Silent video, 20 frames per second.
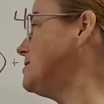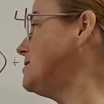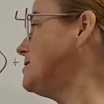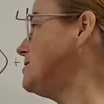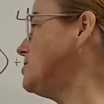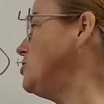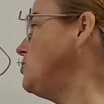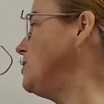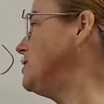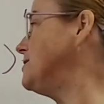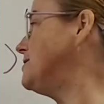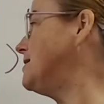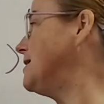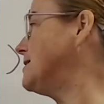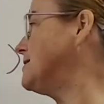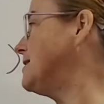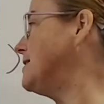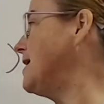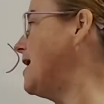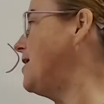2 and 6
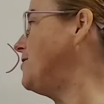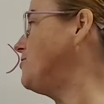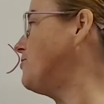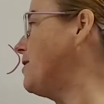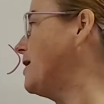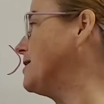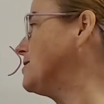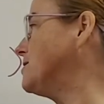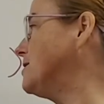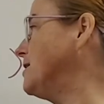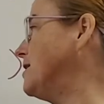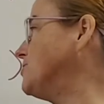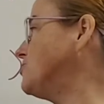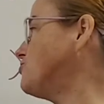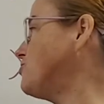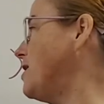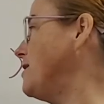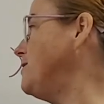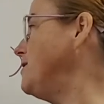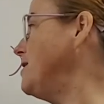in that direction. Let's
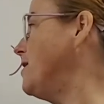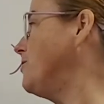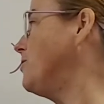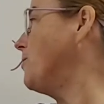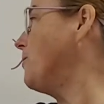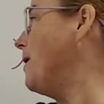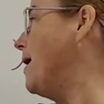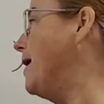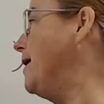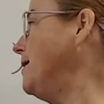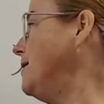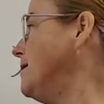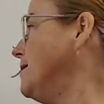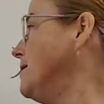try the other way.